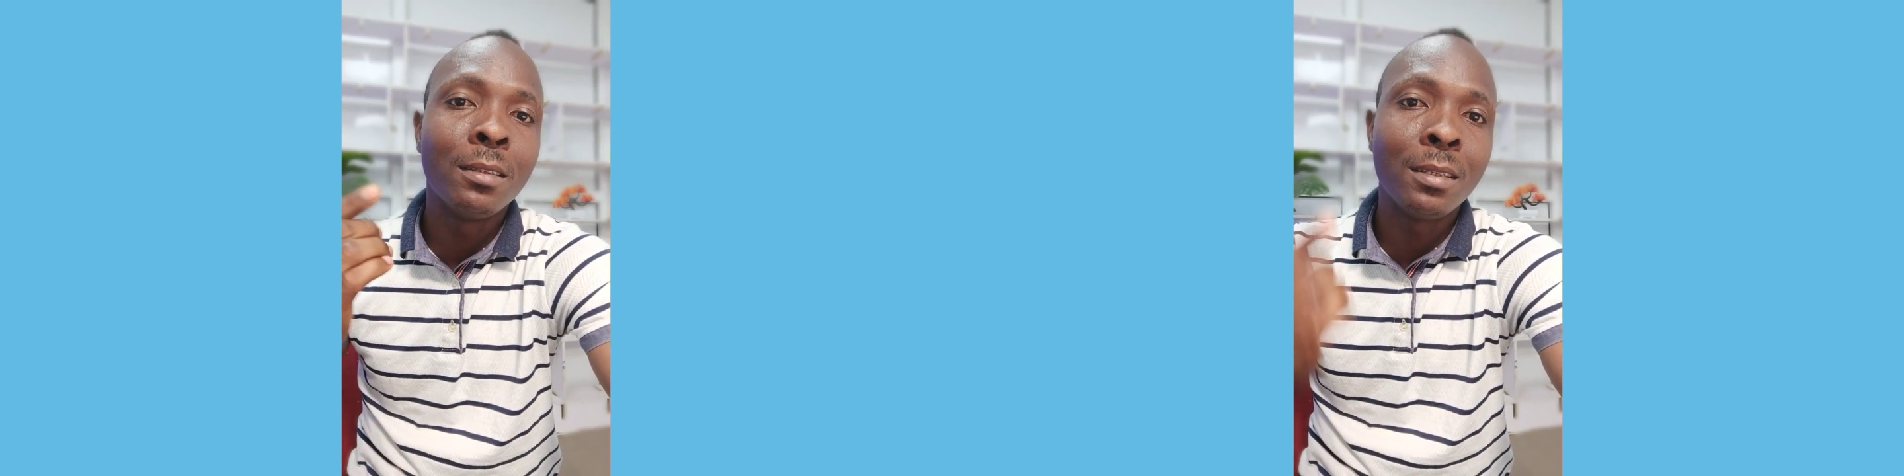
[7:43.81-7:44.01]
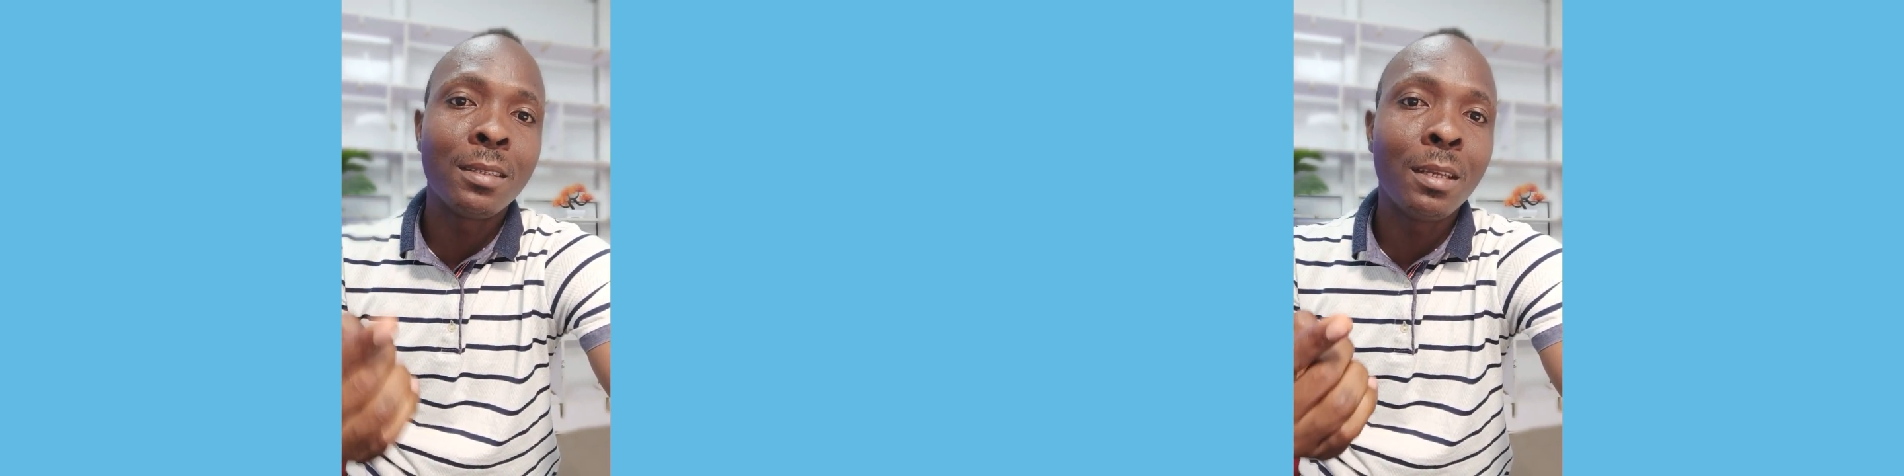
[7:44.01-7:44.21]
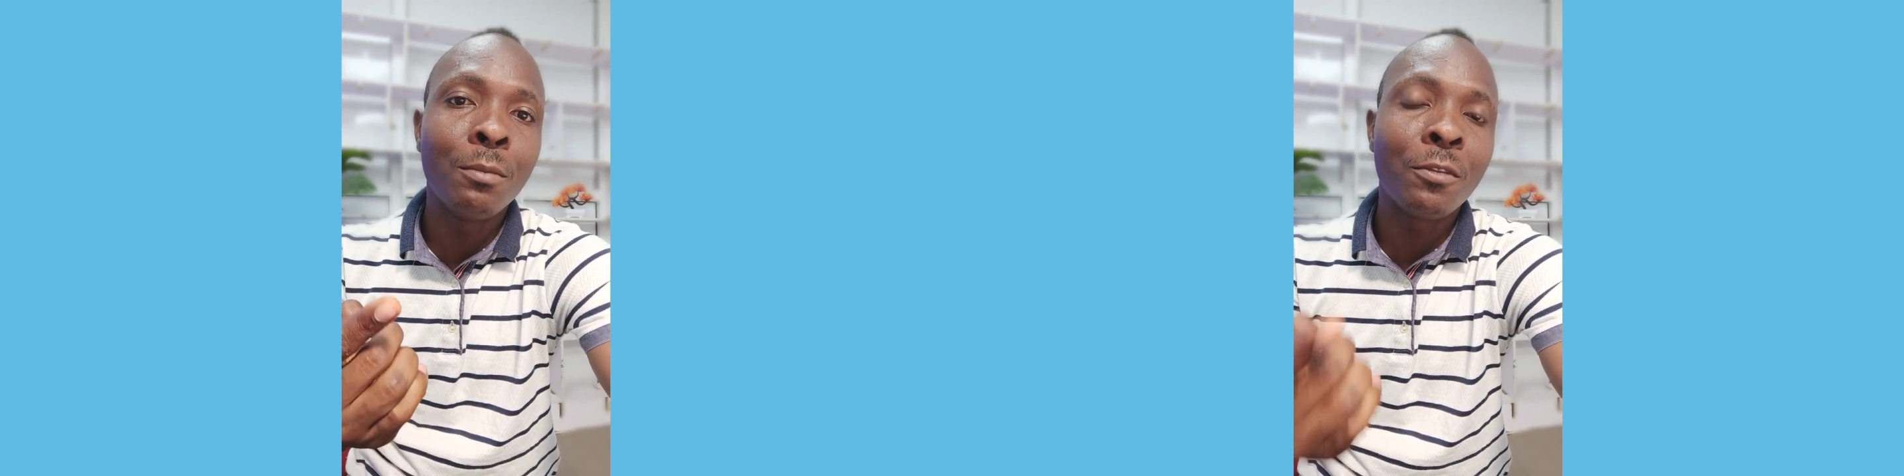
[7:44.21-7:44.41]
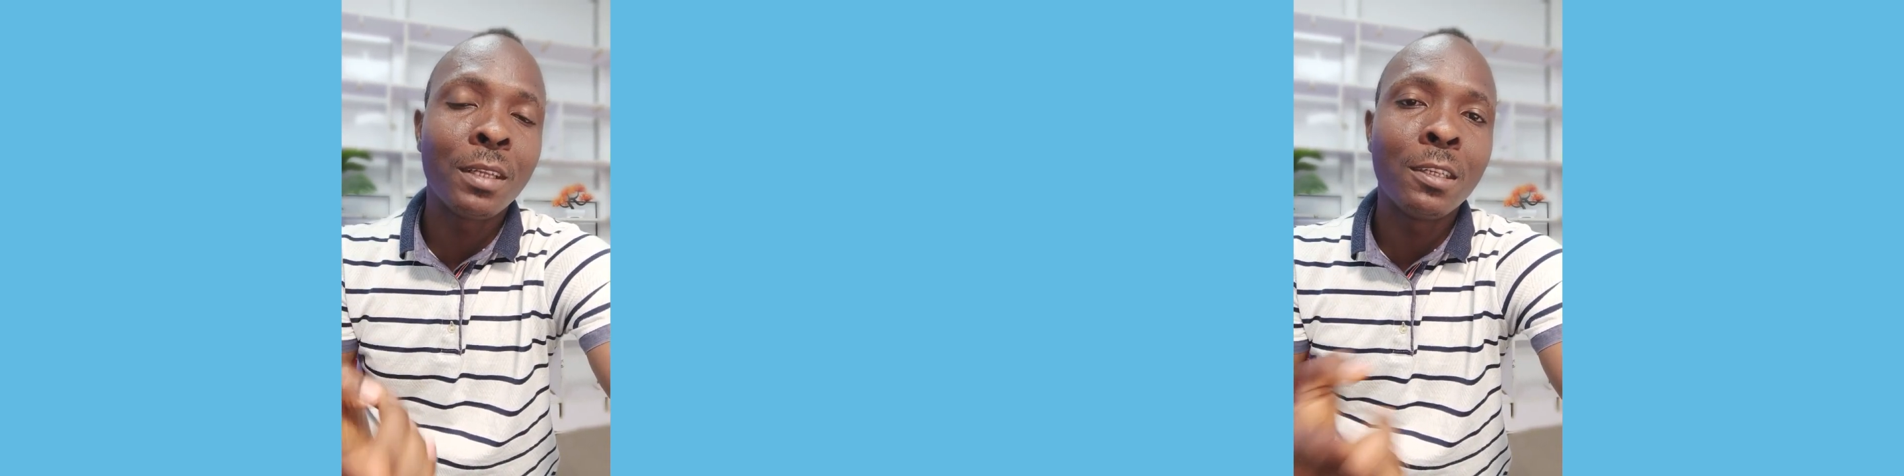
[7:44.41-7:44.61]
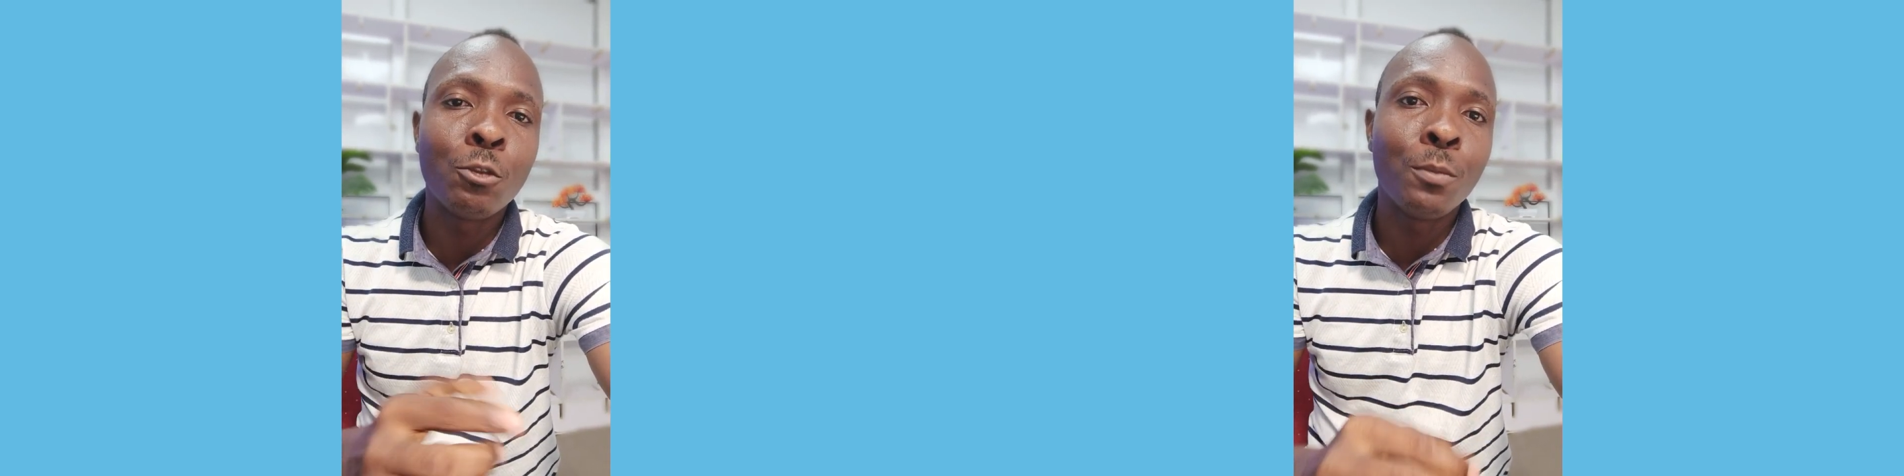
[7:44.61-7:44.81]
the same
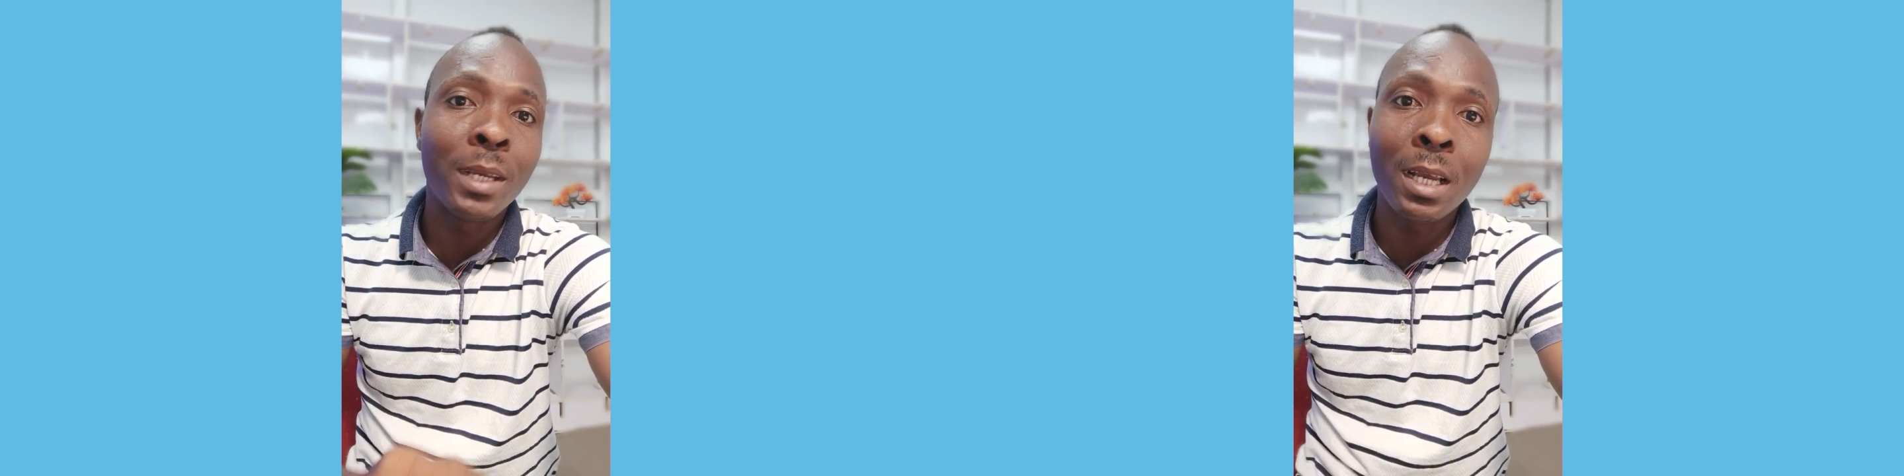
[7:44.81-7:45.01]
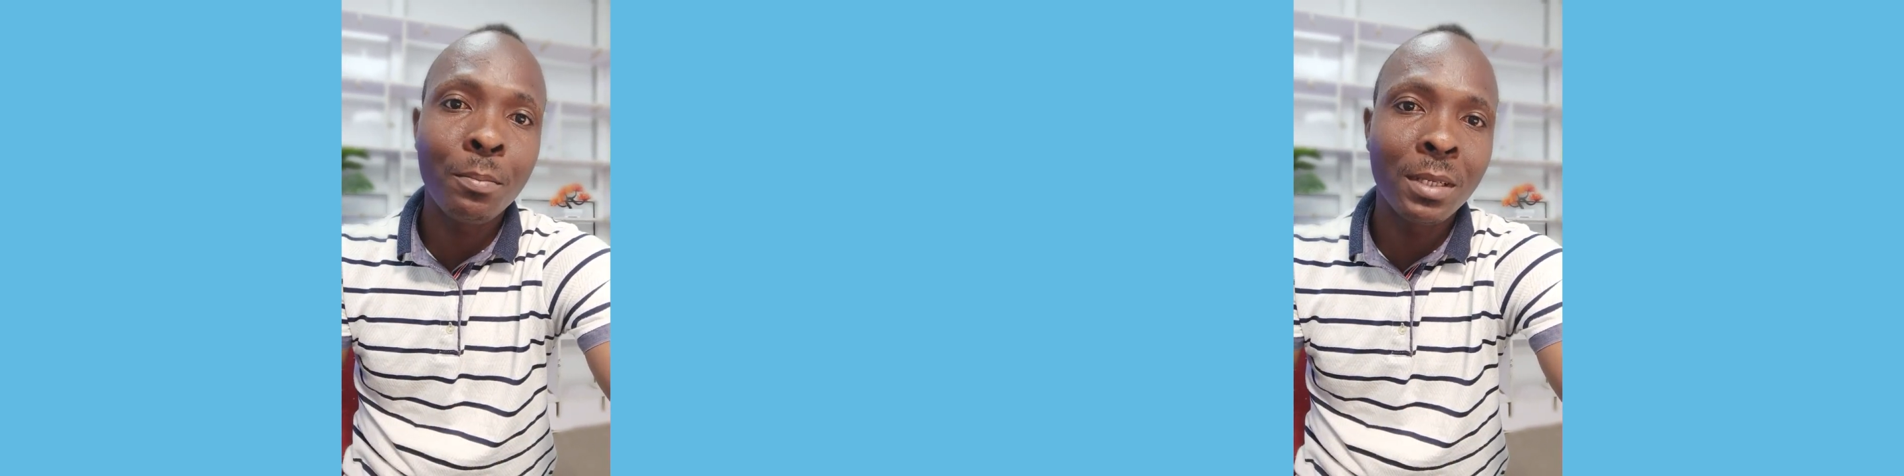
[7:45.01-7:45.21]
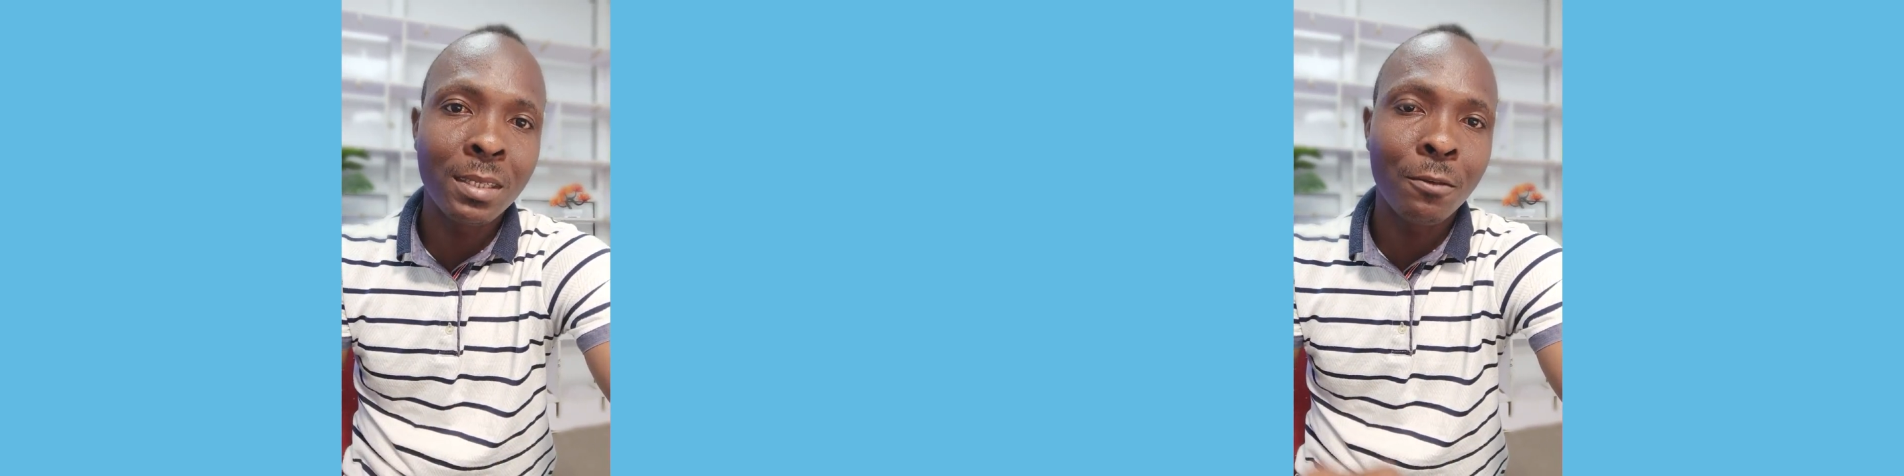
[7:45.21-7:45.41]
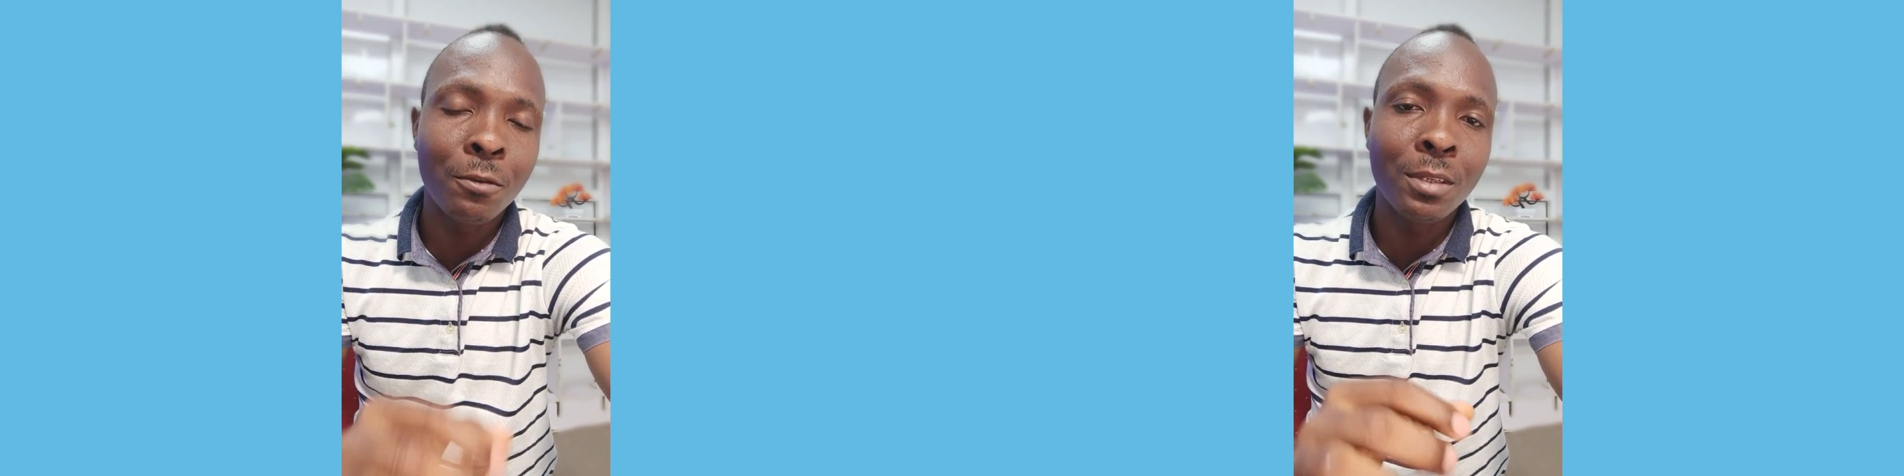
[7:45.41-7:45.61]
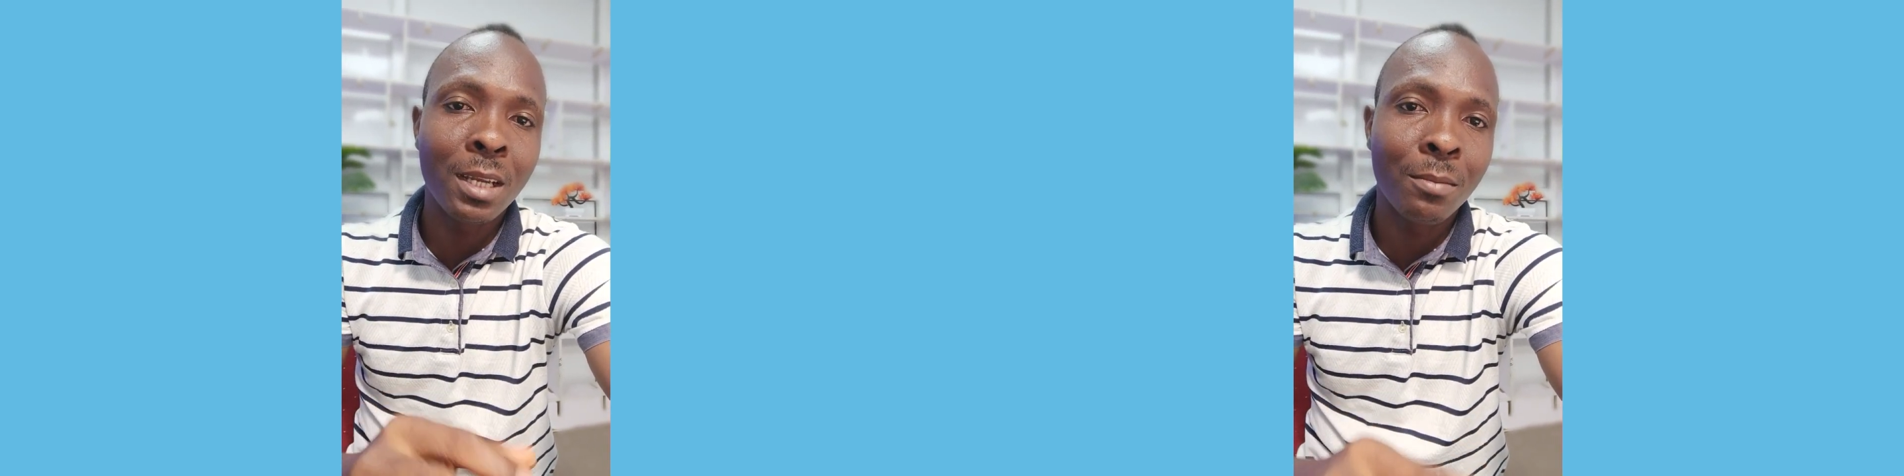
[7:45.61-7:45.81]
32 megapixel front